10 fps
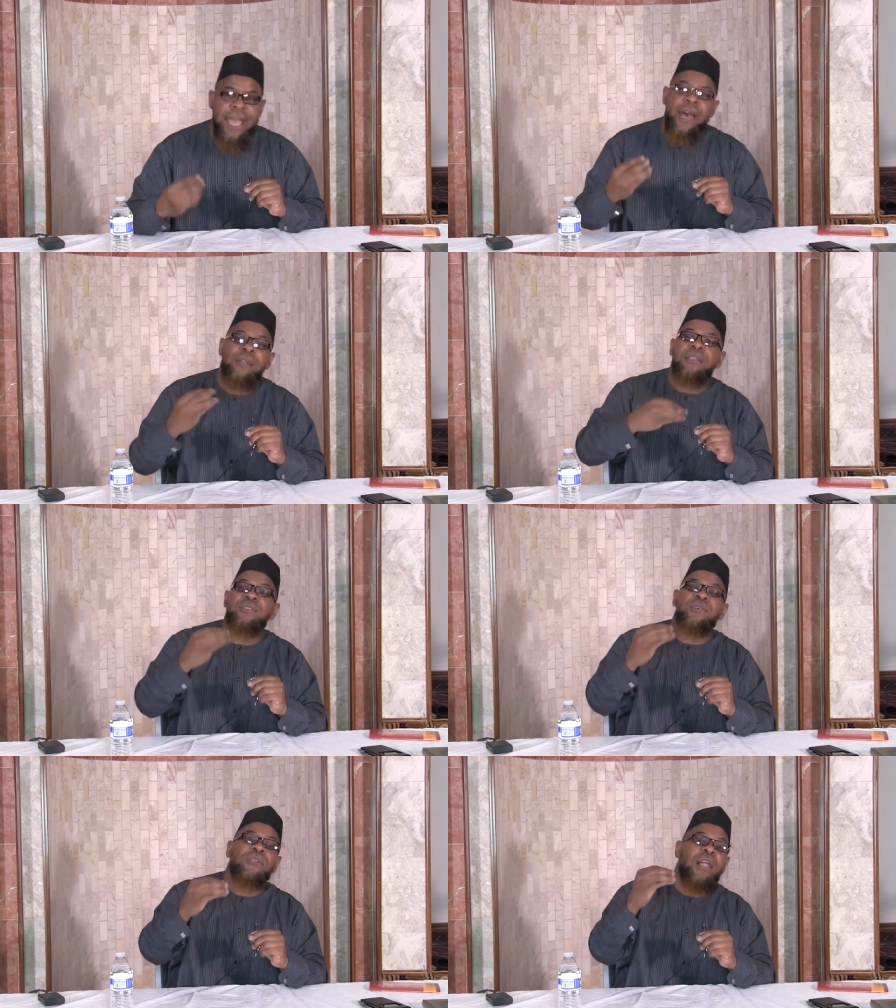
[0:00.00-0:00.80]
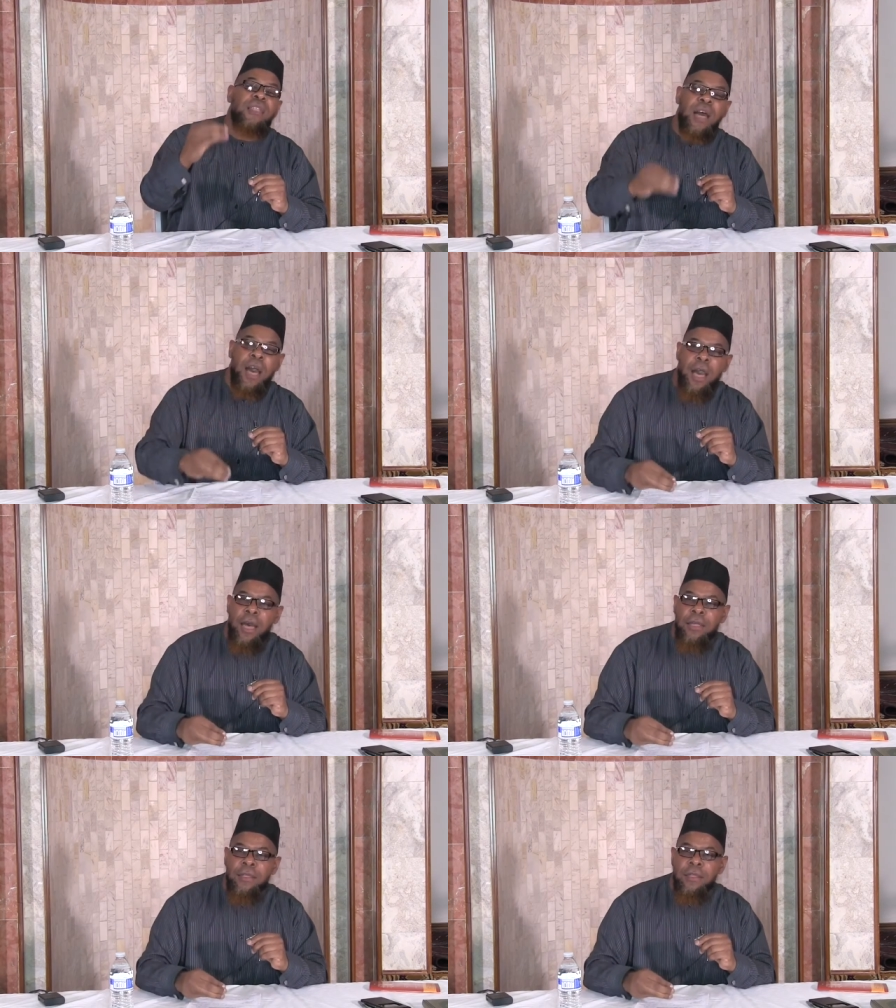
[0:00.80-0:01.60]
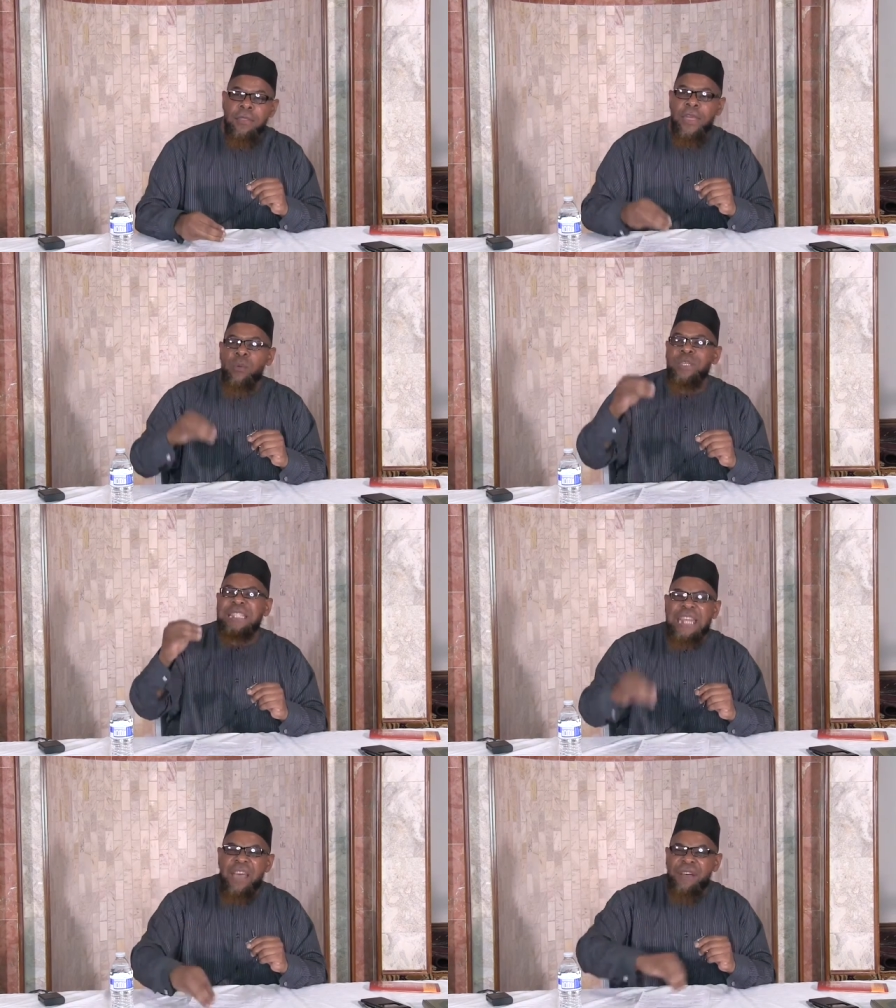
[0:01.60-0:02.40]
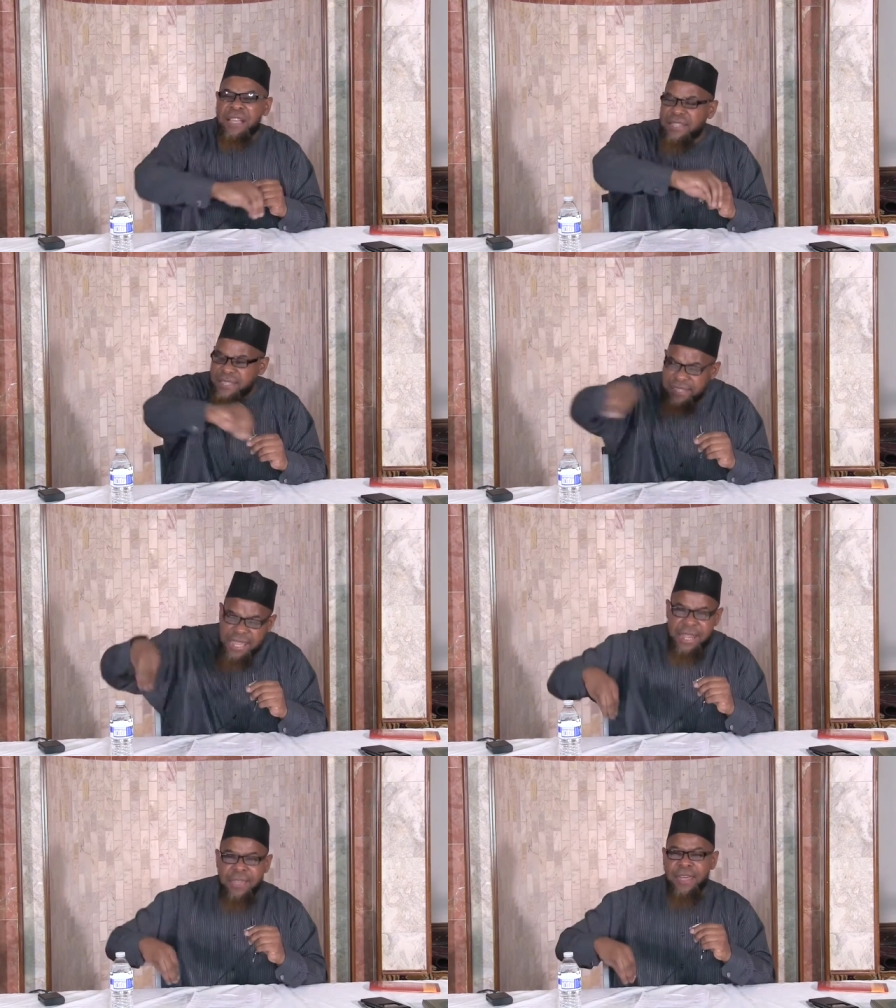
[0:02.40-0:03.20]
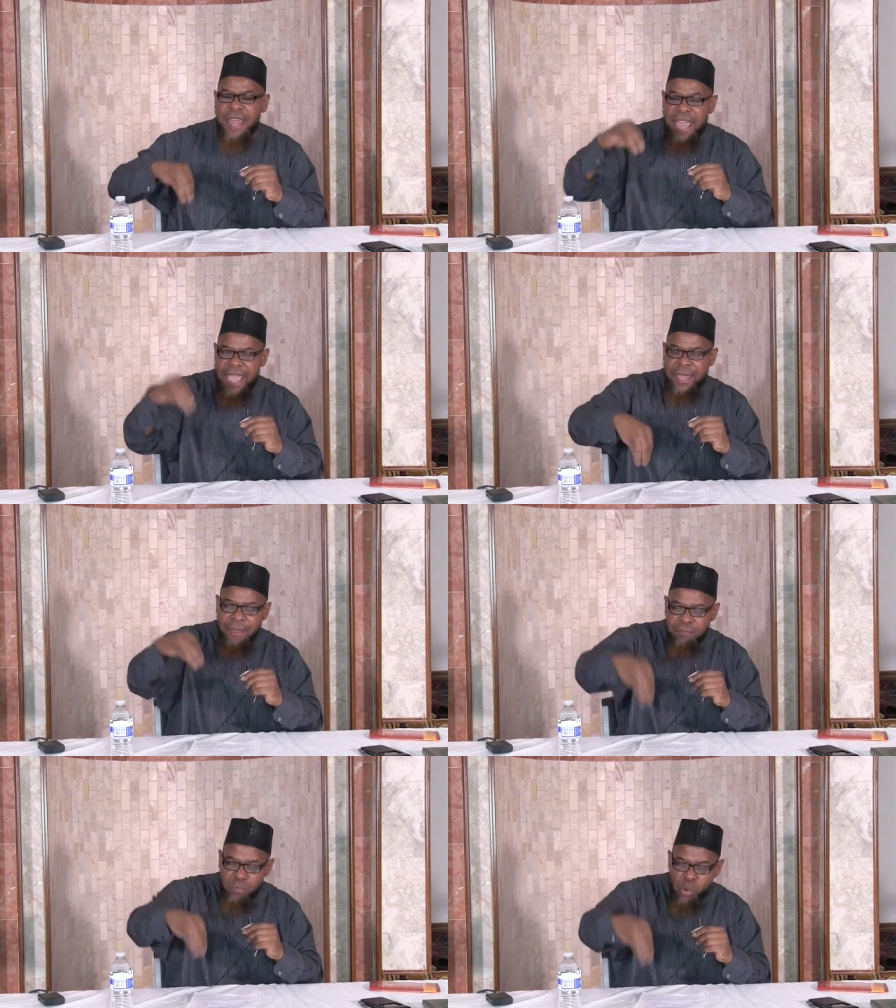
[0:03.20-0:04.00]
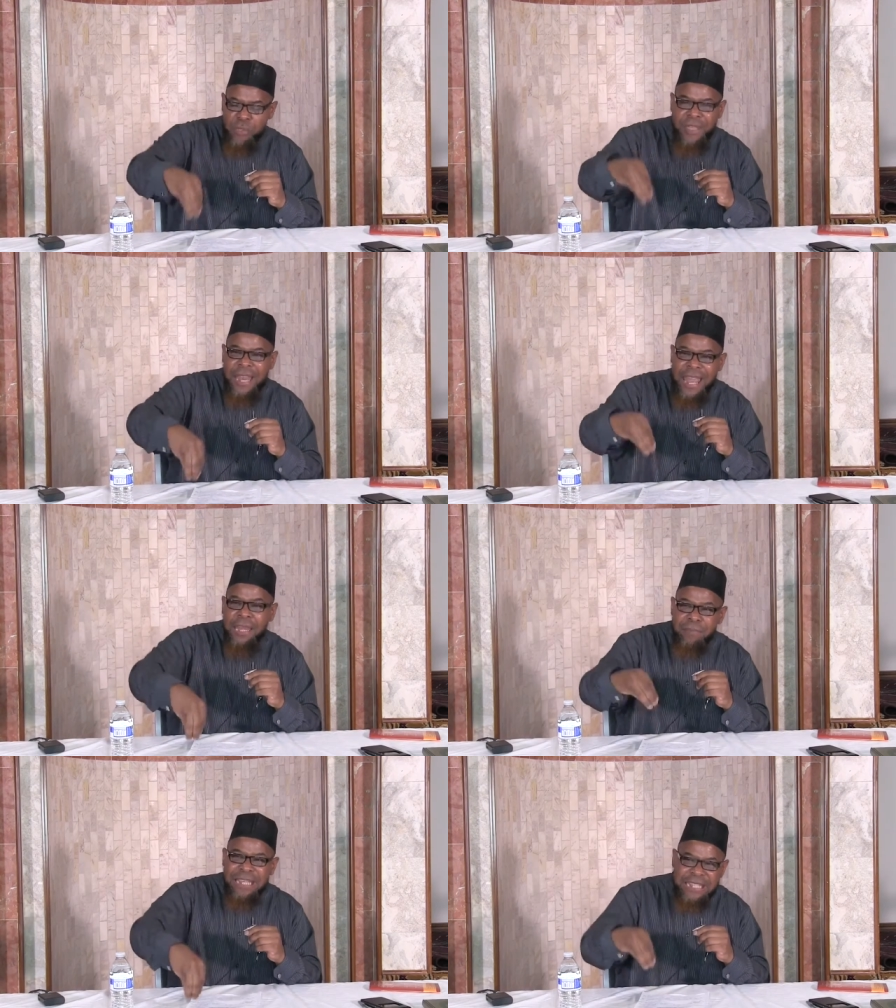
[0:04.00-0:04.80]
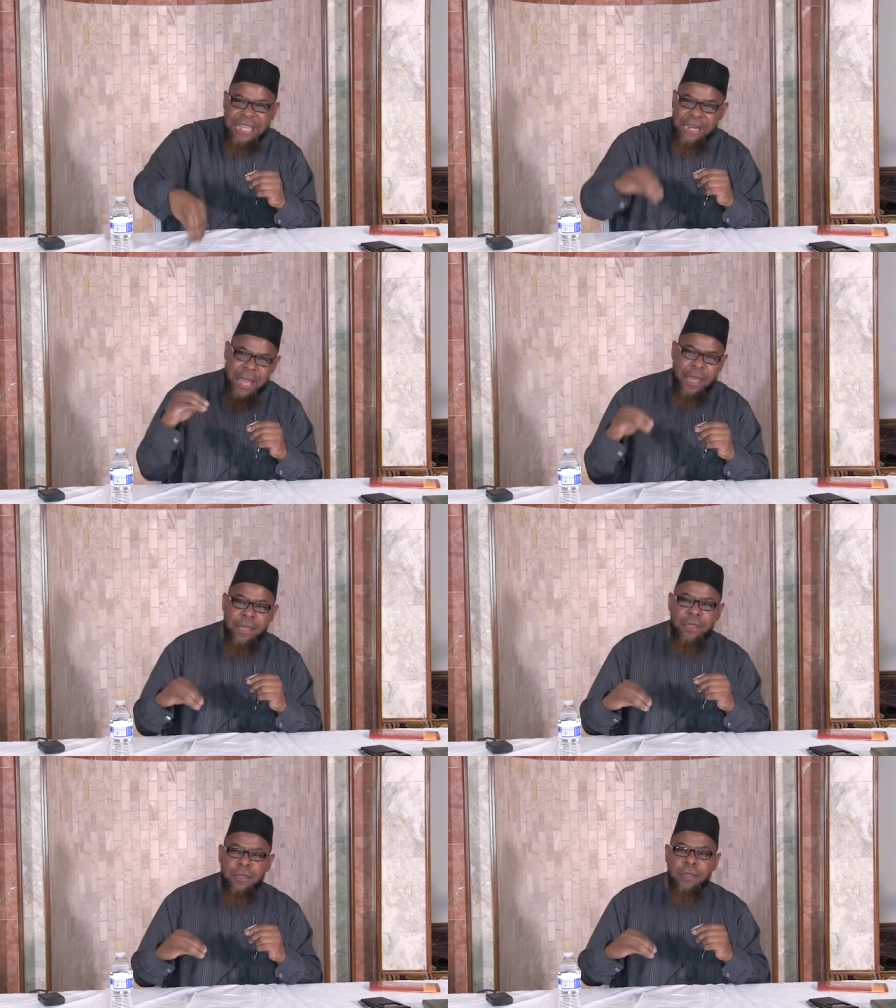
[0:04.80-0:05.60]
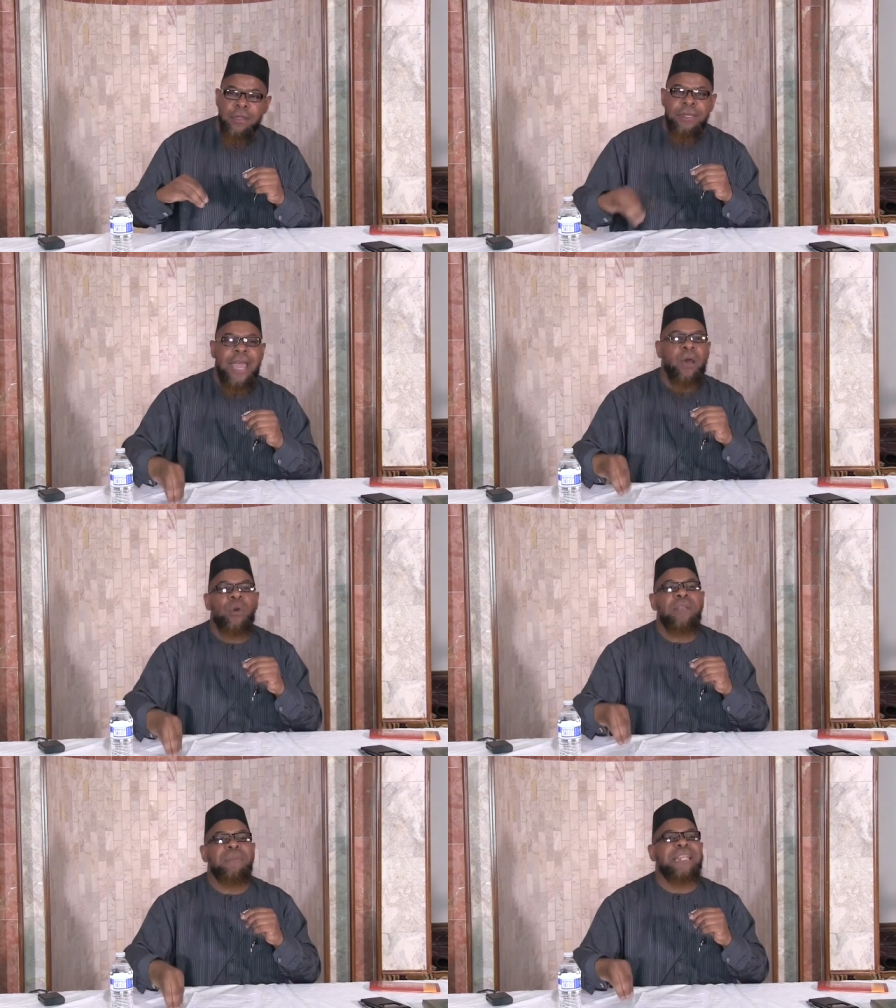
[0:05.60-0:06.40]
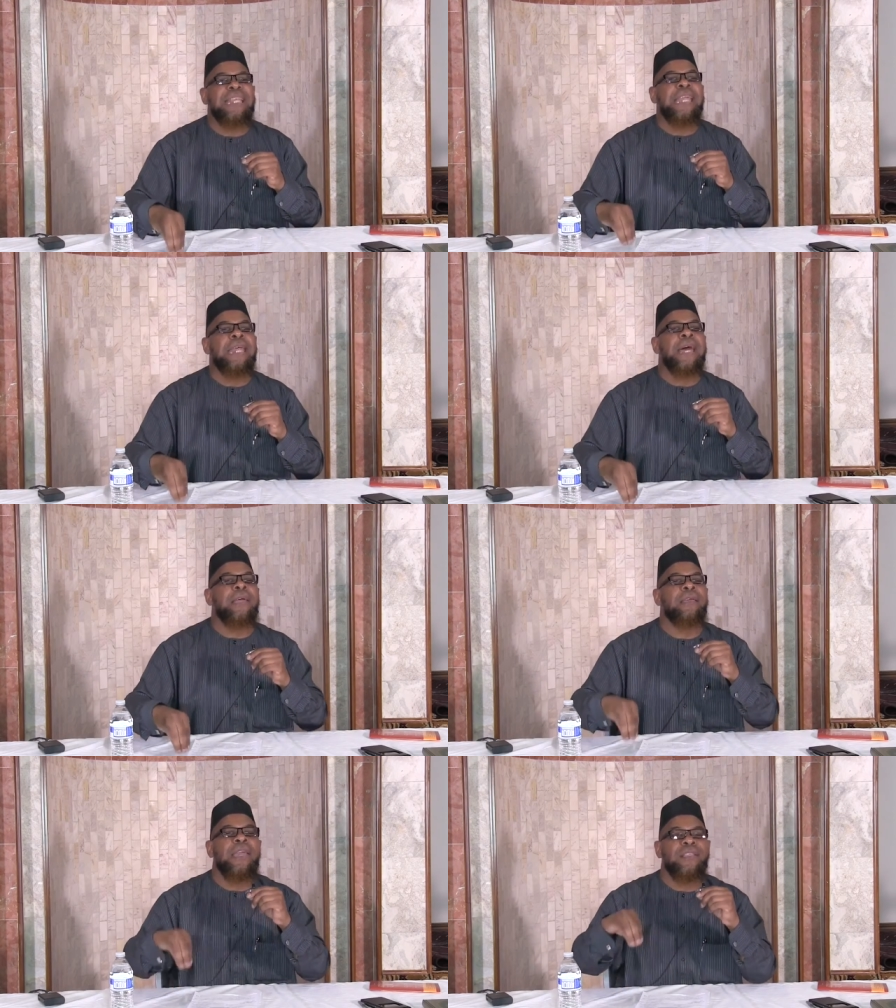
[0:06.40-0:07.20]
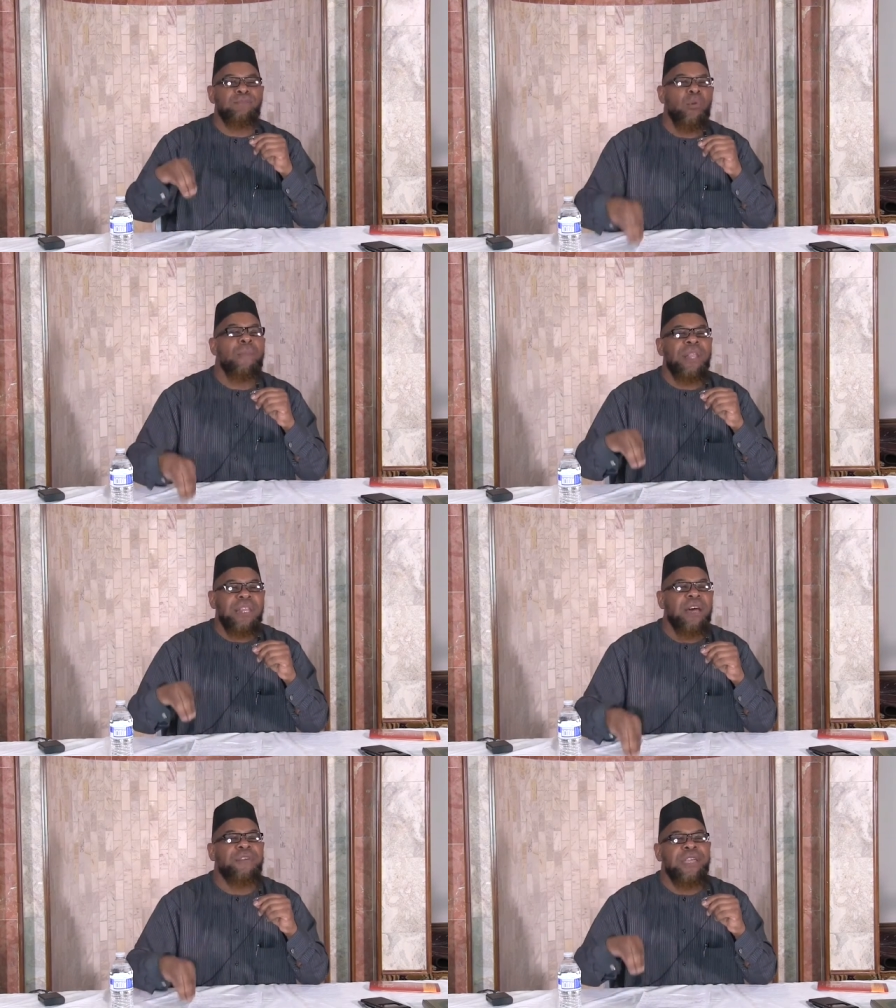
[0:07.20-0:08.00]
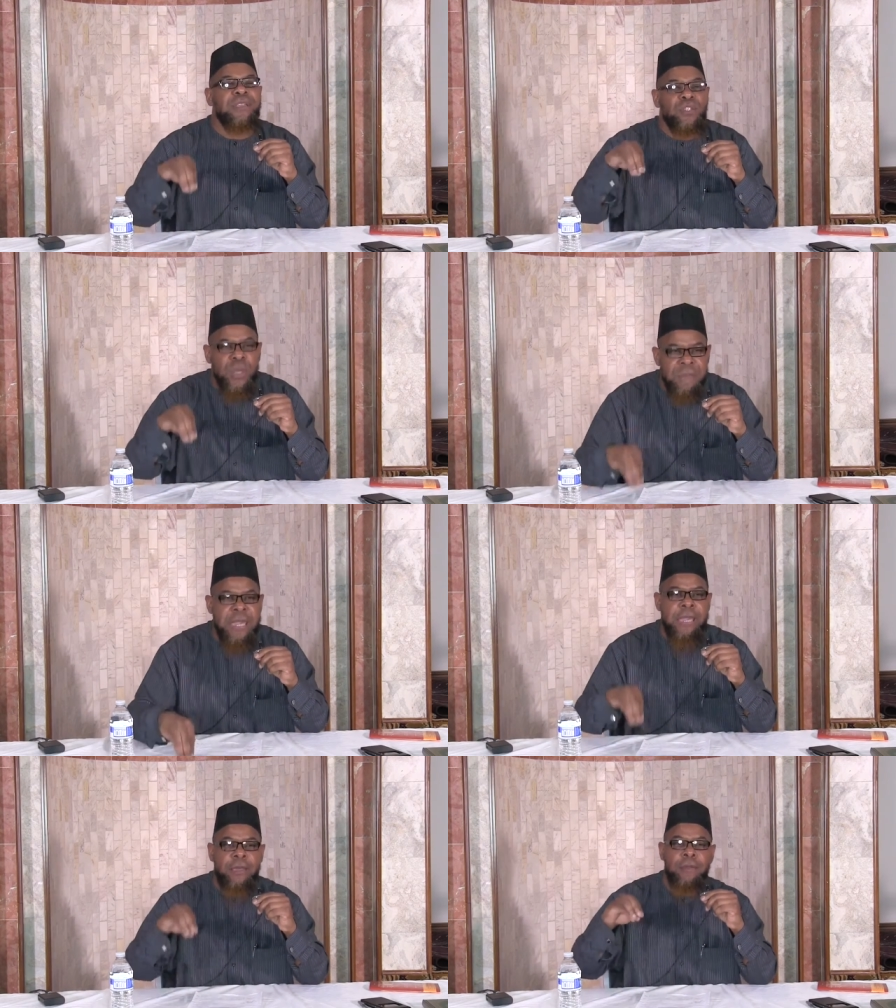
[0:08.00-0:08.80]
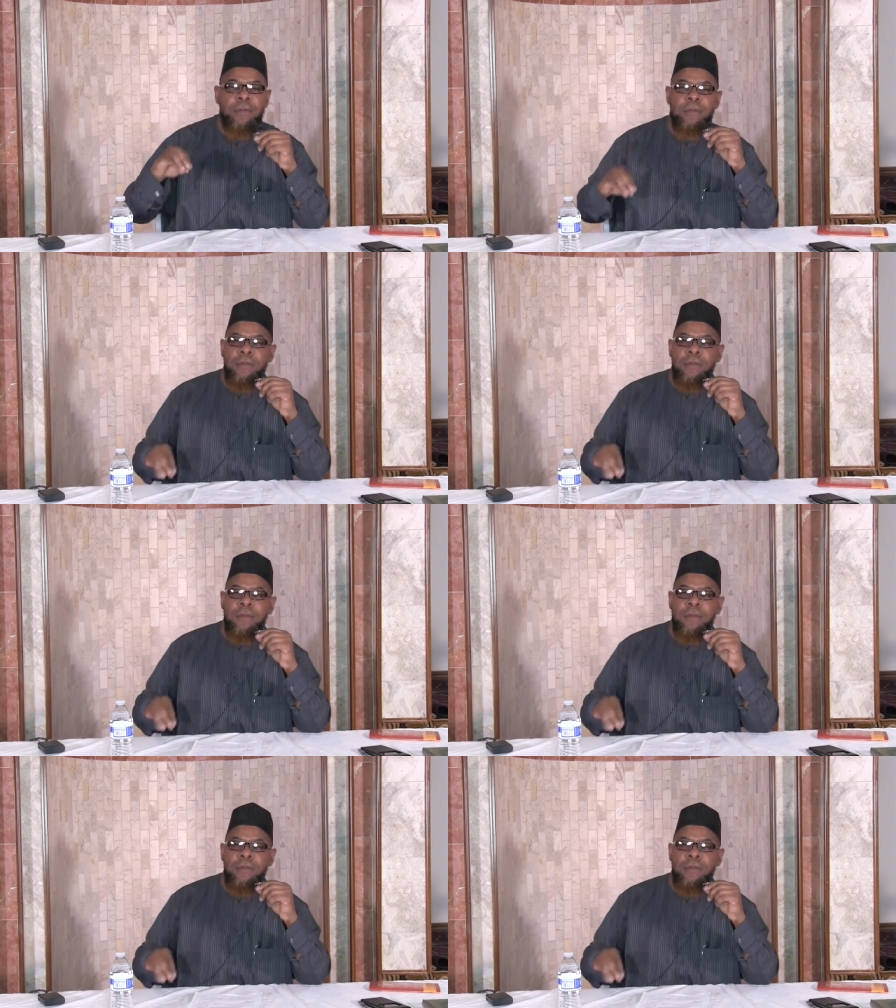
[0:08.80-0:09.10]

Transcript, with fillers: Ya Rasulullah, there was never a city that I hated more than Al Medina. Now Al Medina is more beloved to me.